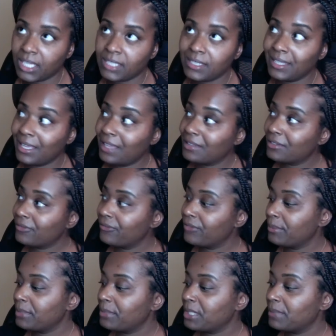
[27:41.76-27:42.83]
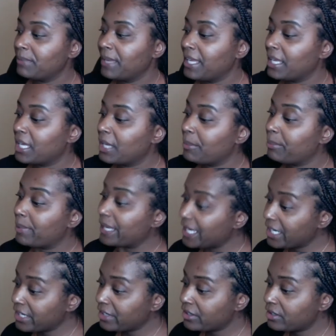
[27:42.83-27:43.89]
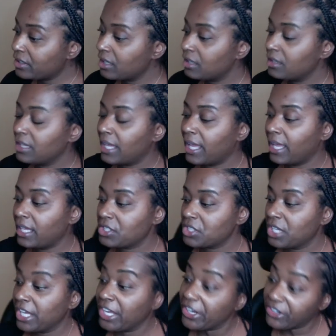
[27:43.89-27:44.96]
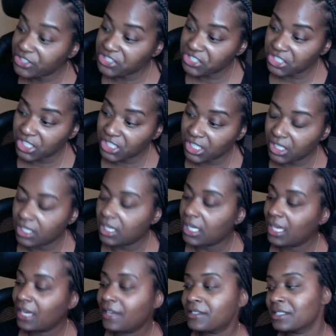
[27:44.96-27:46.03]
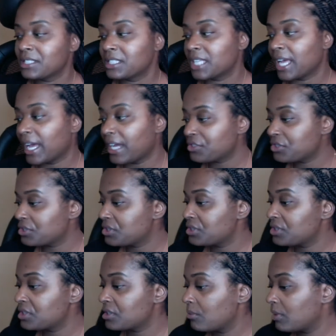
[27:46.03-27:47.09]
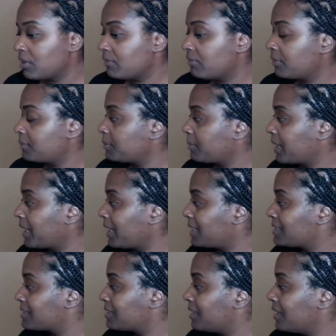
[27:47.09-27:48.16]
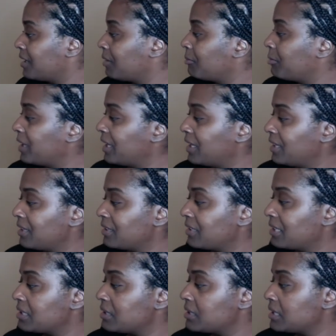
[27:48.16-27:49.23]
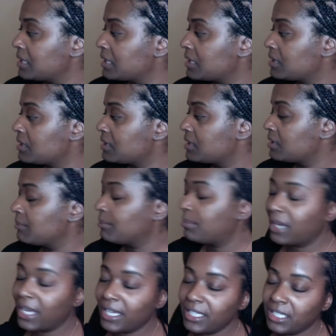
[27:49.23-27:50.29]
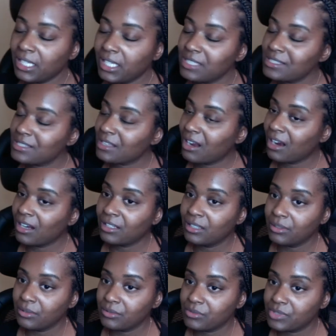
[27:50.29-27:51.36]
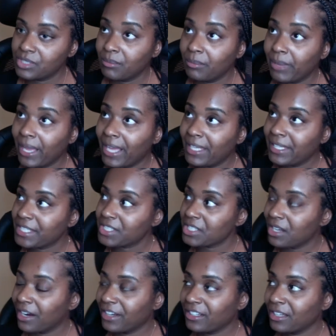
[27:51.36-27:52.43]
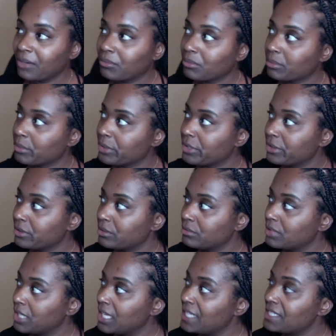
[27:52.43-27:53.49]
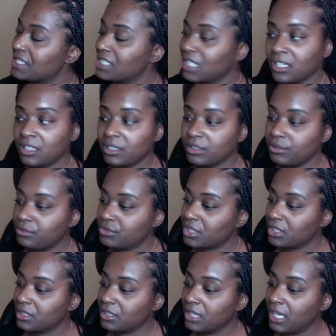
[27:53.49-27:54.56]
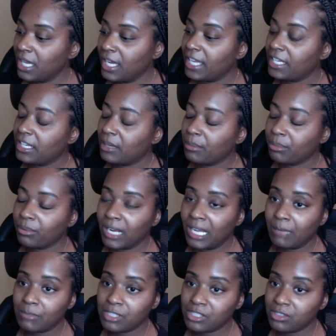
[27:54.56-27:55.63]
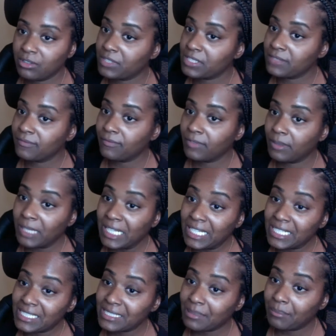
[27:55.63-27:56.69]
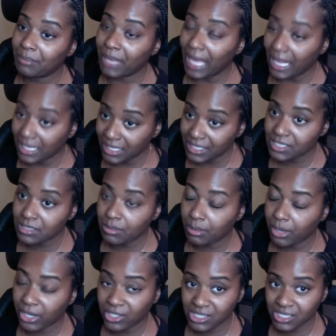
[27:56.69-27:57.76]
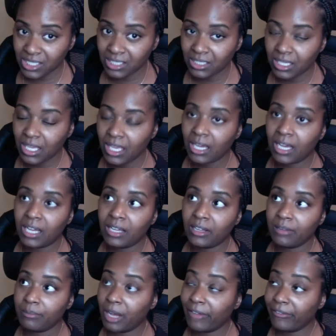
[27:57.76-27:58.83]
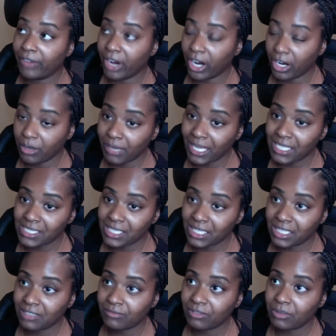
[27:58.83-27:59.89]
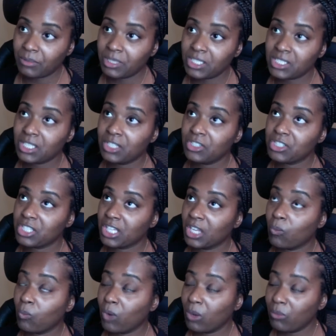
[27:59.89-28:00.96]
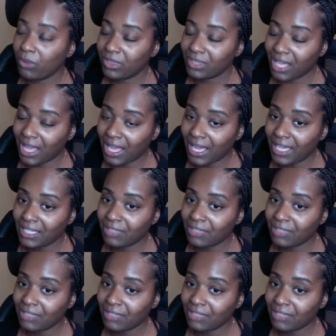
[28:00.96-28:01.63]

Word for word: The other feminine may appear that he or she is attached to someone from the past, but the bindings are loose. The bindings are not real. It's an illusion. And I promise you, if this feminine is a balanced person um, of her masculine and feminine energy and one with God